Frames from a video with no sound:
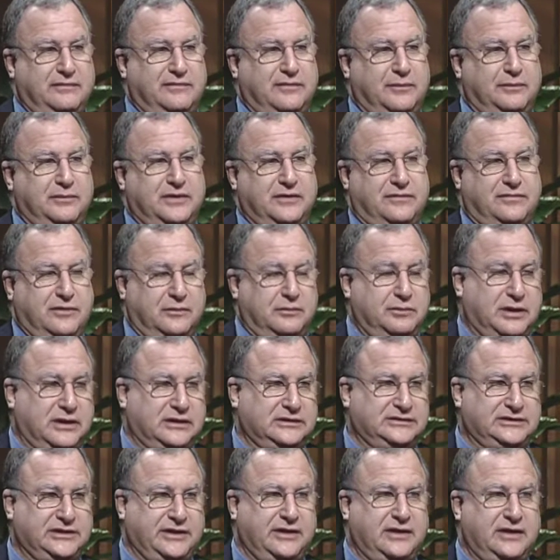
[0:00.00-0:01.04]
from different
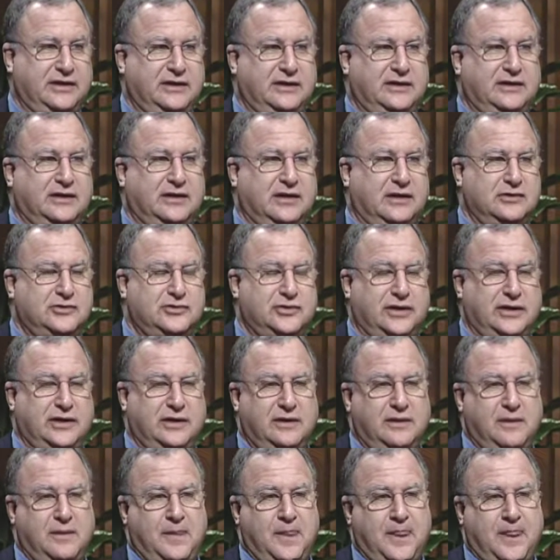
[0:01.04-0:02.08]
parts of the country.
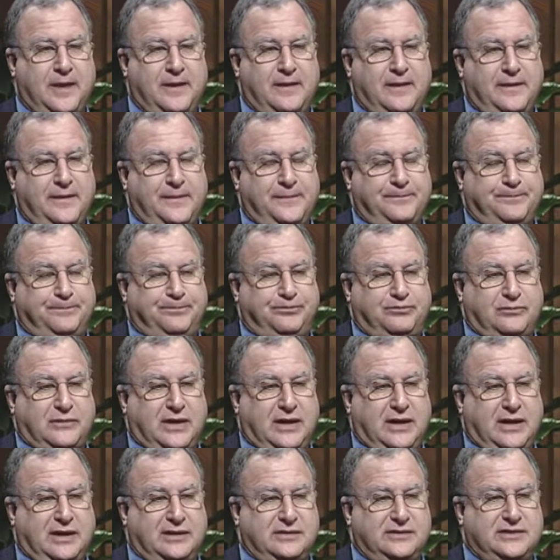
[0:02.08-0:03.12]

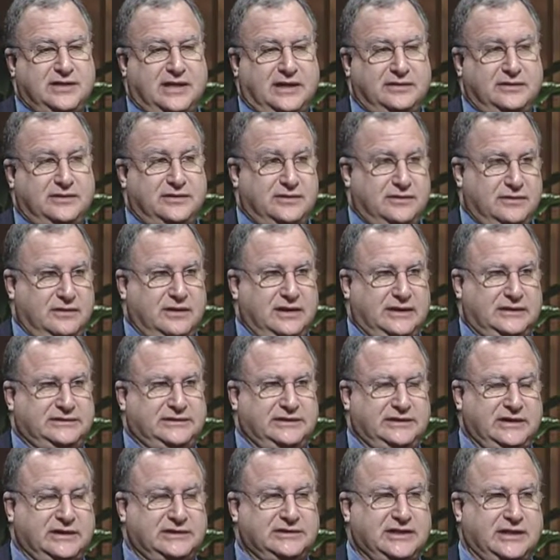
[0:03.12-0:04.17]
And Ted, as he
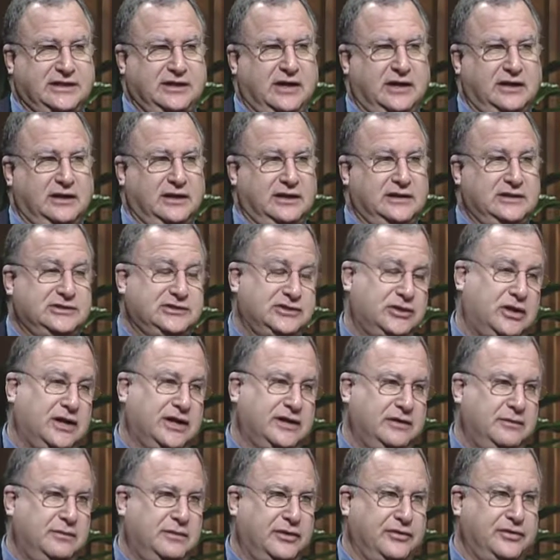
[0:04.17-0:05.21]
does on Nightline, is
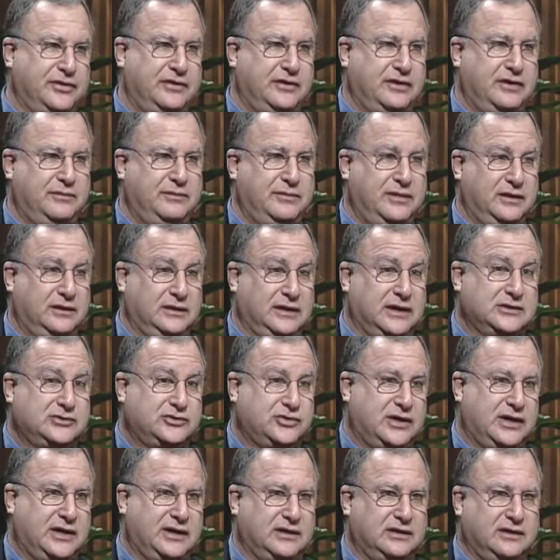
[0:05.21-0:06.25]
talking to both of them
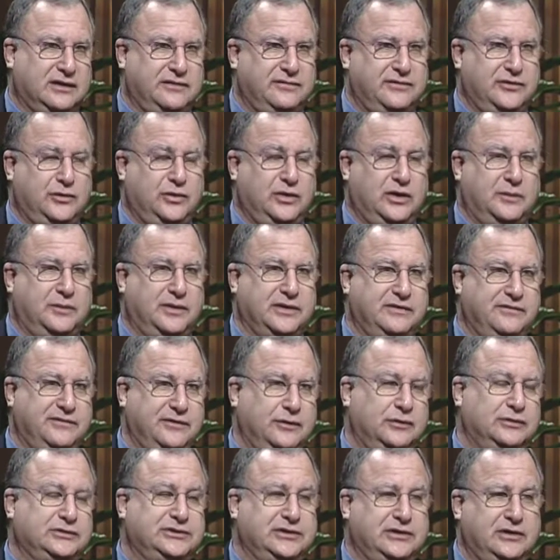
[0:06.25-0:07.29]
electronically, if you will, but the
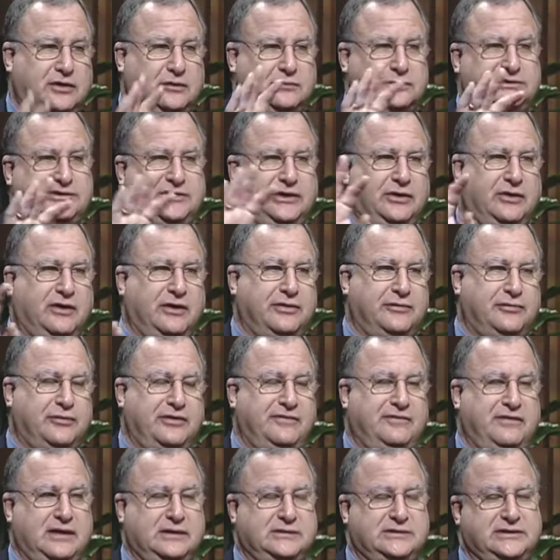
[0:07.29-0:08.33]
viewers at home see all three
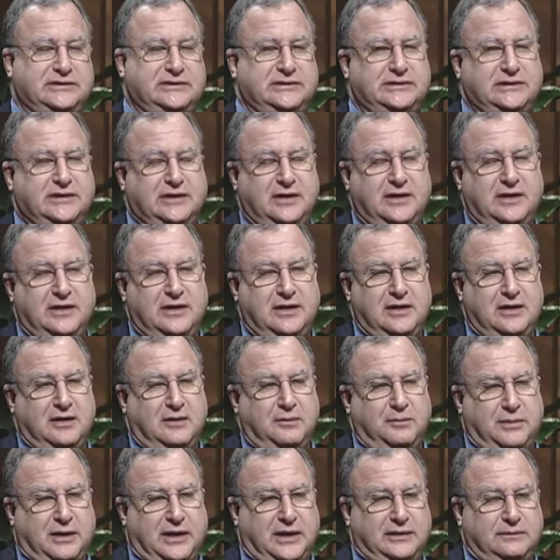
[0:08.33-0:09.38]
faces.
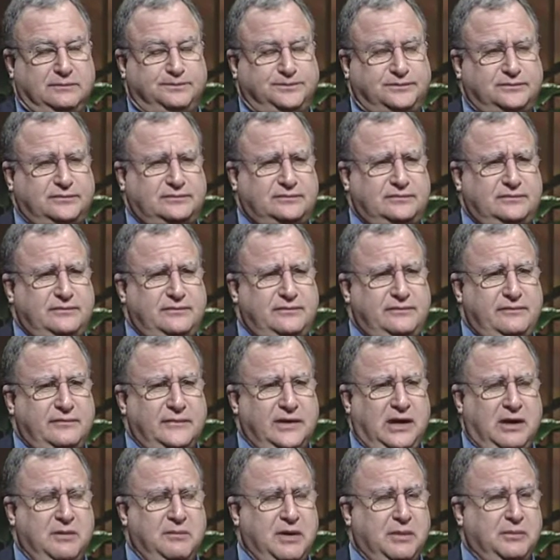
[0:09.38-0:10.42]
But
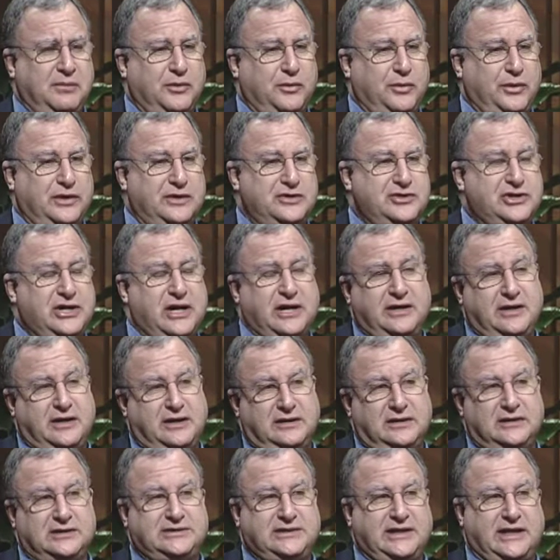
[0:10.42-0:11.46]
I remember we were checking
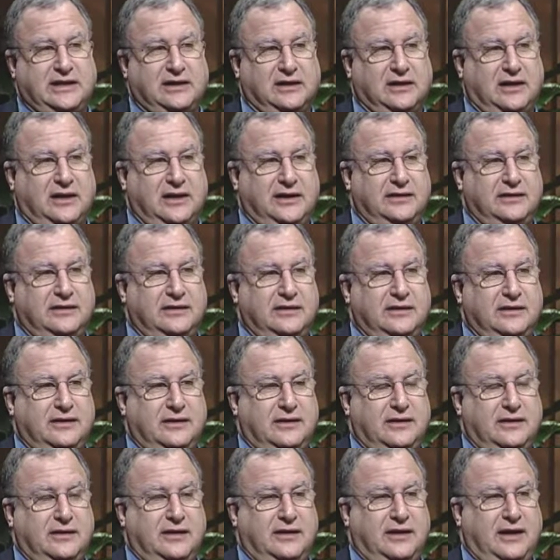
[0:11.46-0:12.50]
in the satellite,
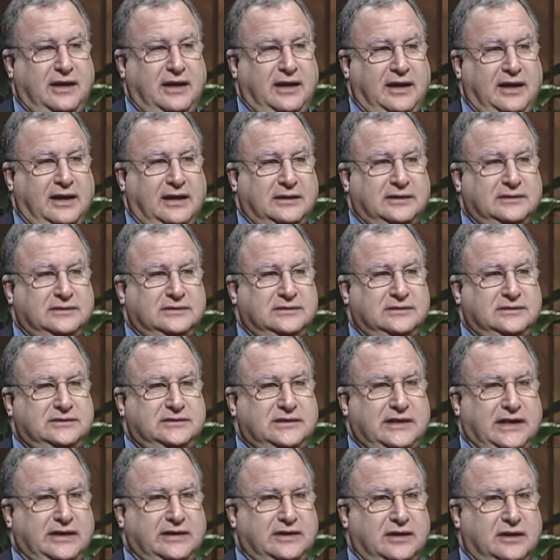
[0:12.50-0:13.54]
and
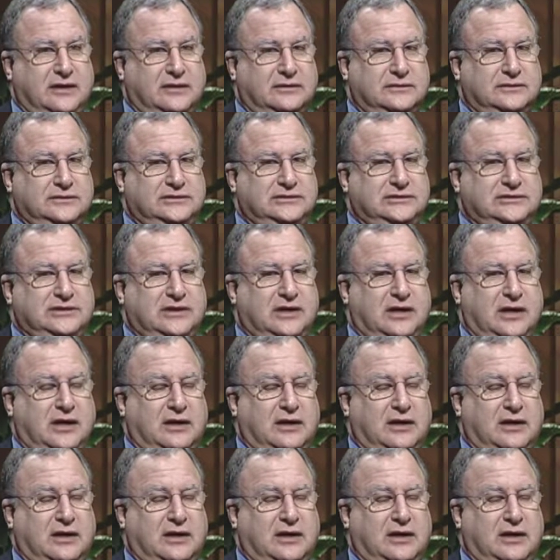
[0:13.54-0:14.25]
Ted goes,